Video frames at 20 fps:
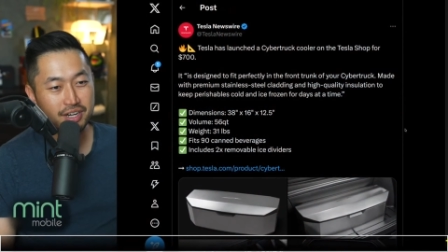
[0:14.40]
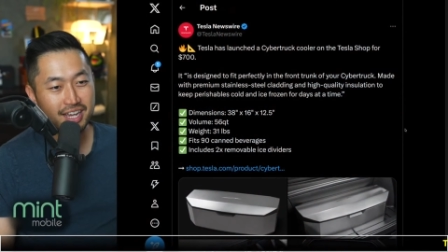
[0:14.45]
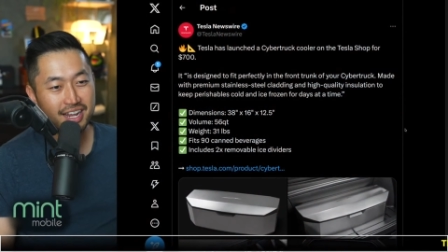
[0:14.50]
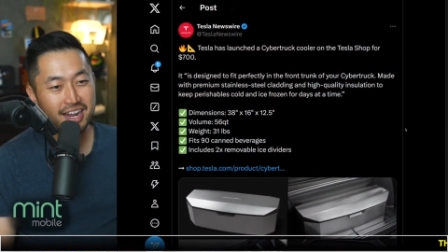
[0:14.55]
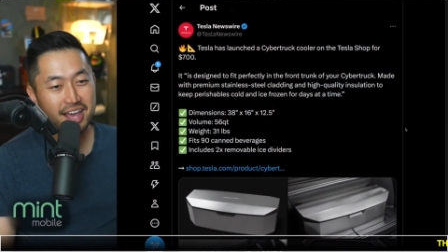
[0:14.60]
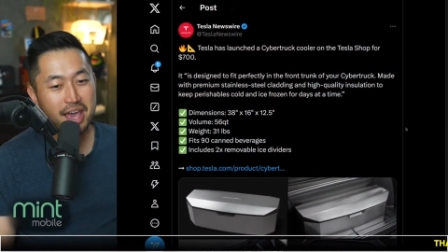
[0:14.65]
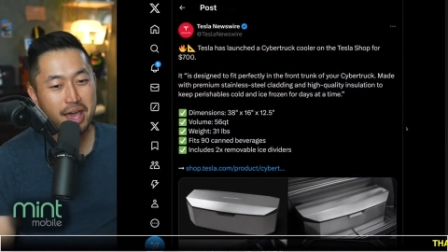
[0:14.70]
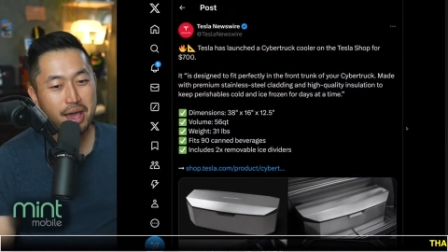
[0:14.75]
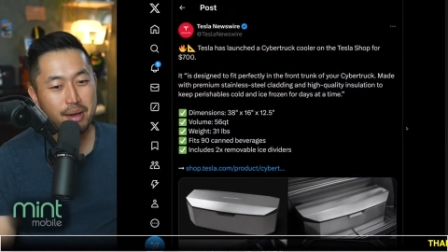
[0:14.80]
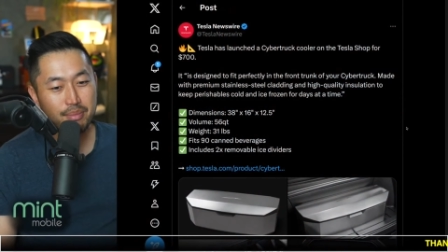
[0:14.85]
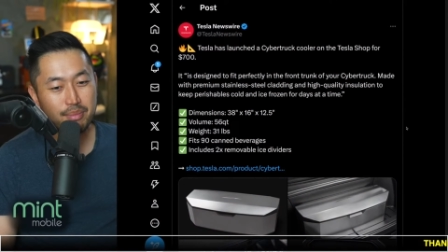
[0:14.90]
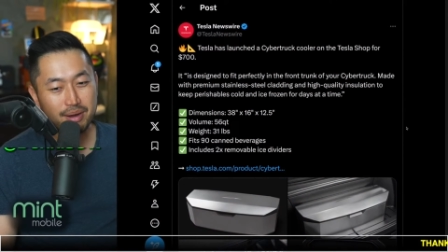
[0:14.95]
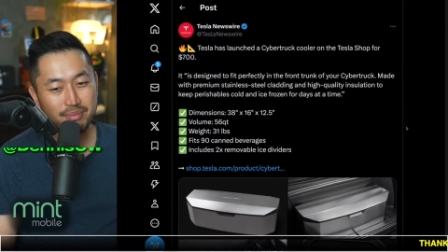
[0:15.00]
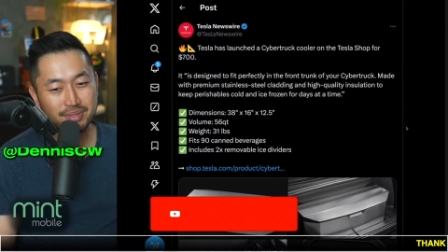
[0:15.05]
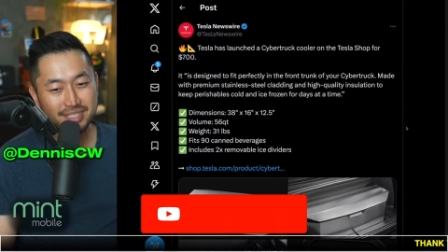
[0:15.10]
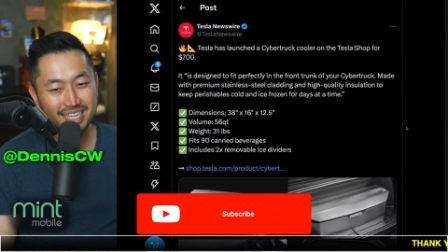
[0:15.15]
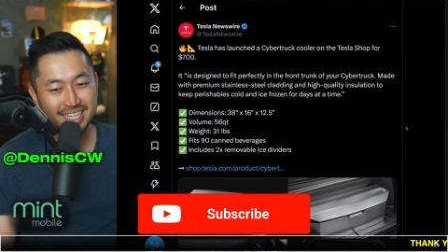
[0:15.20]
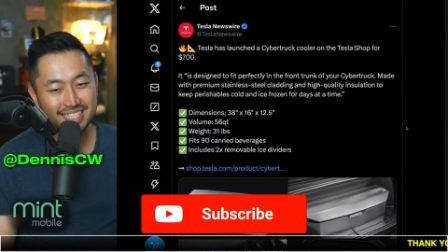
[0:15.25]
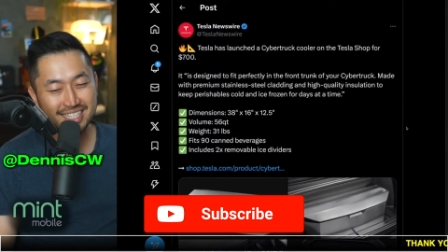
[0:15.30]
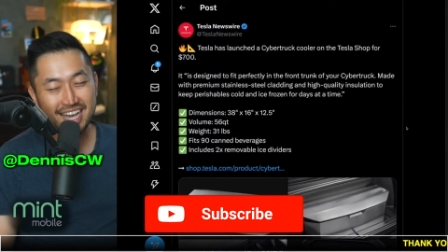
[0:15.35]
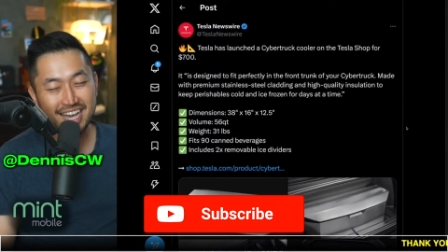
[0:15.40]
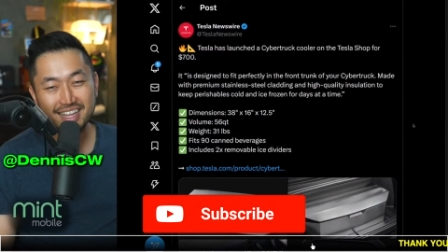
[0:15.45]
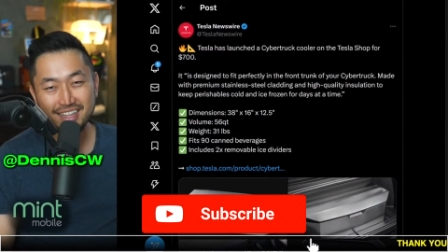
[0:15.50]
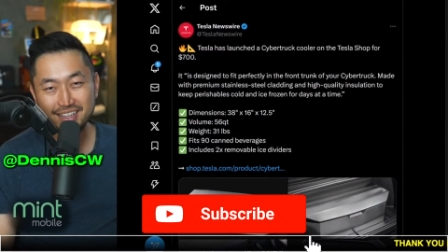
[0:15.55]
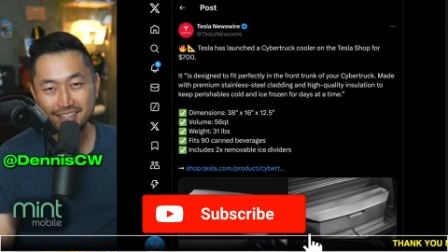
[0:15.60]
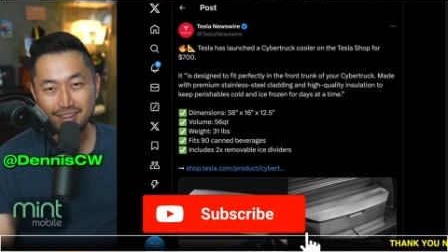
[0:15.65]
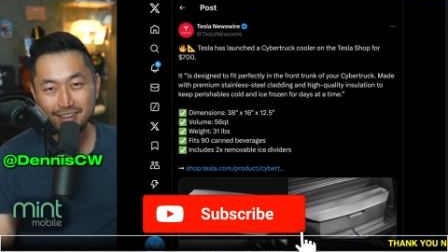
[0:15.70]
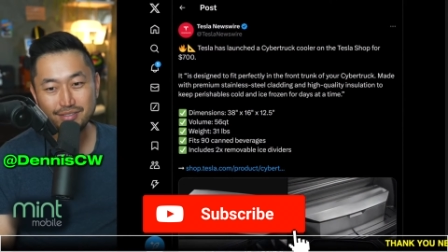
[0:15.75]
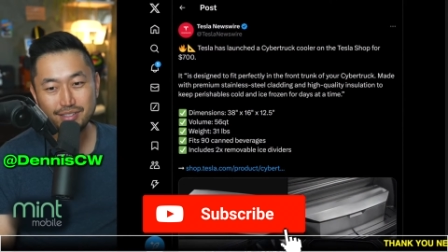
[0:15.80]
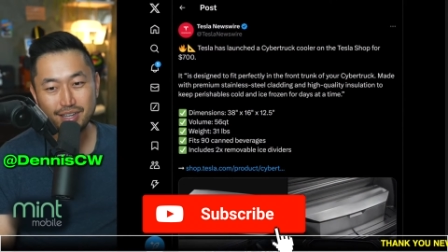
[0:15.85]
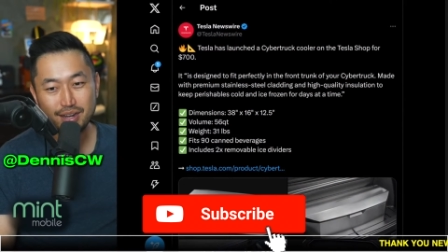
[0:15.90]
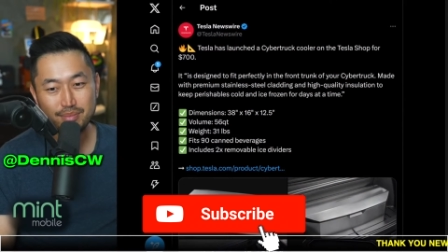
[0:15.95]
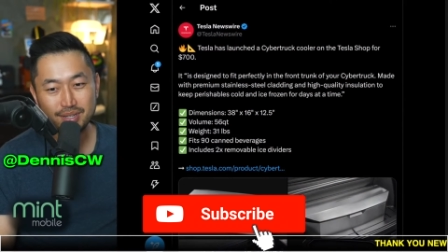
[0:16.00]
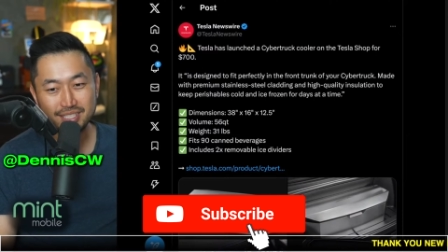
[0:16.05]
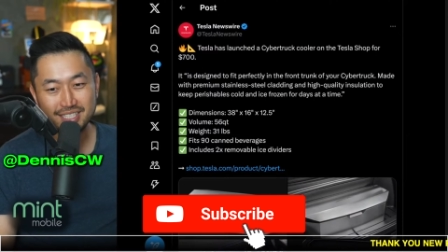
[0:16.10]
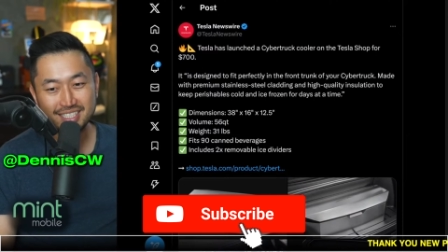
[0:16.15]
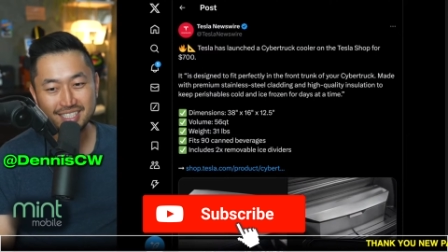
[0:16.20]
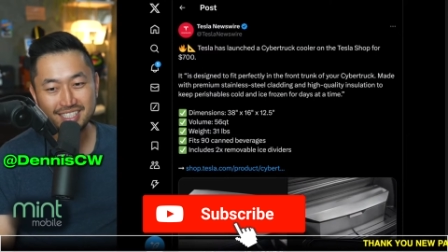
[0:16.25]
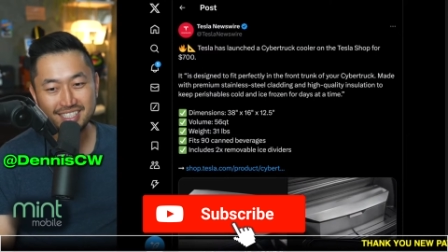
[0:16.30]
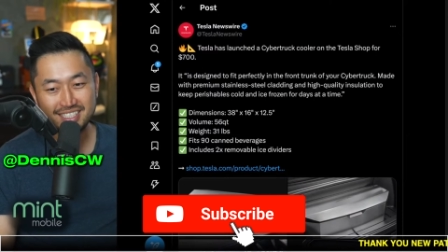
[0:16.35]
joining in, my name is Dennis. I love talking
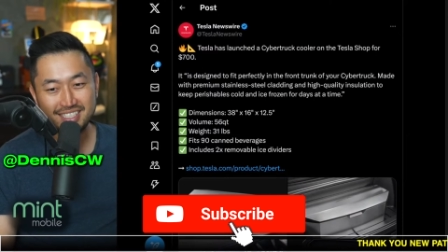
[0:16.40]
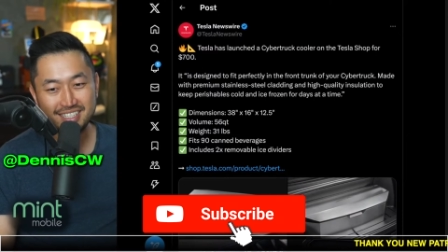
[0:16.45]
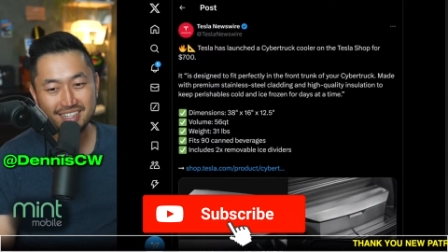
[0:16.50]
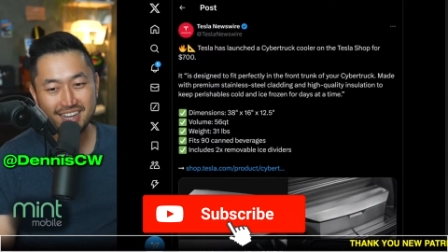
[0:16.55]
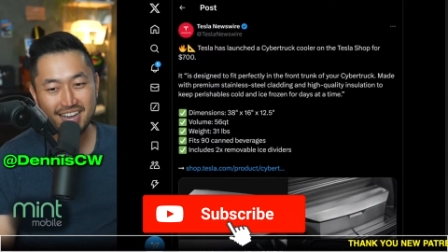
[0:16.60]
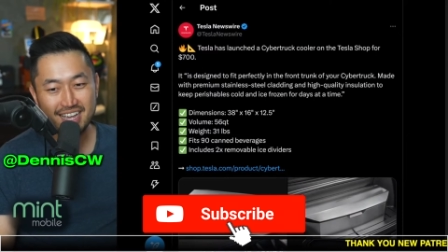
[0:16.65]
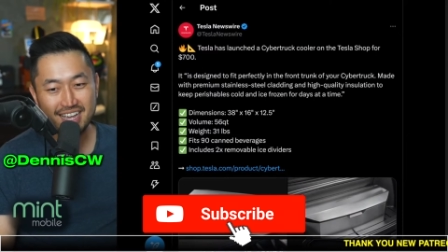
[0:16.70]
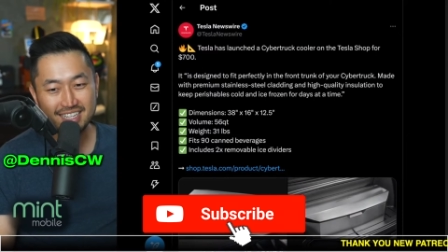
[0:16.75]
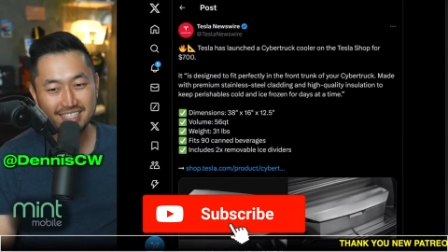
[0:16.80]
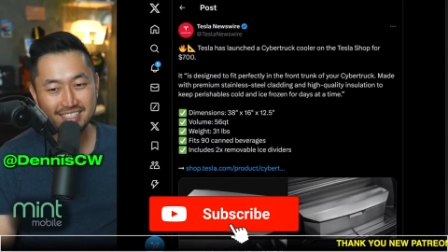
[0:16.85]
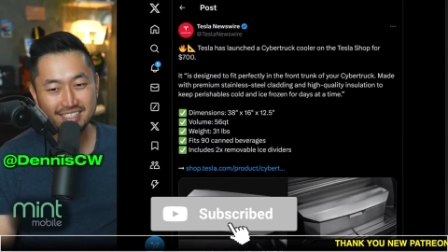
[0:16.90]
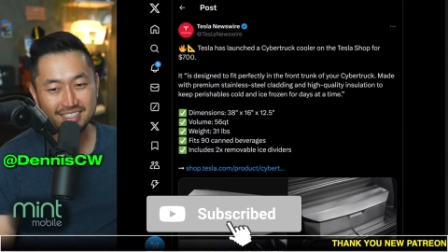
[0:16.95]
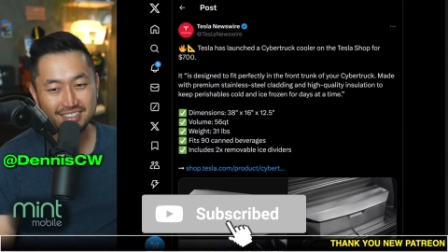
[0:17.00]
about Tesla deal hacking,